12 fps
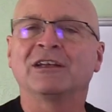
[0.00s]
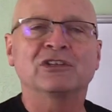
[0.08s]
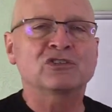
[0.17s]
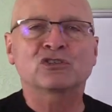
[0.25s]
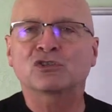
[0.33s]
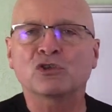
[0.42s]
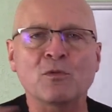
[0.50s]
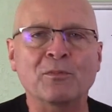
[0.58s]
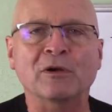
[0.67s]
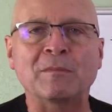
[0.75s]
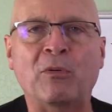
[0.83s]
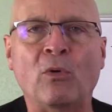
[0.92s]

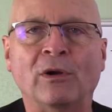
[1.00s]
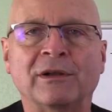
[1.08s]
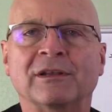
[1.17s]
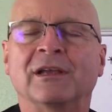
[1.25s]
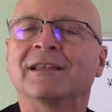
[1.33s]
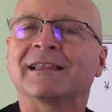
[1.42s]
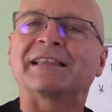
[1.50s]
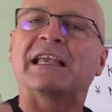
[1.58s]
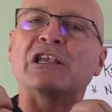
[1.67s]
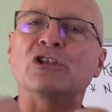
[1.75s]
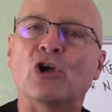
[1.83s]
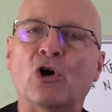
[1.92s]
Super important that
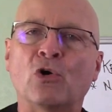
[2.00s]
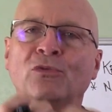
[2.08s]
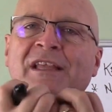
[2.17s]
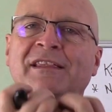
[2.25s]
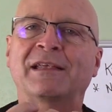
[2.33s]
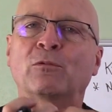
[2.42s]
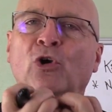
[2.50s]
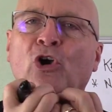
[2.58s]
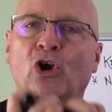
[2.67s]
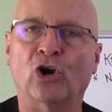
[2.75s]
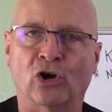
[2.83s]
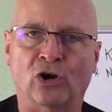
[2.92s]
they know that they were
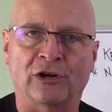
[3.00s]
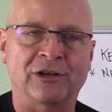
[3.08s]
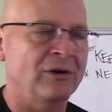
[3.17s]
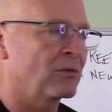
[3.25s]
heard,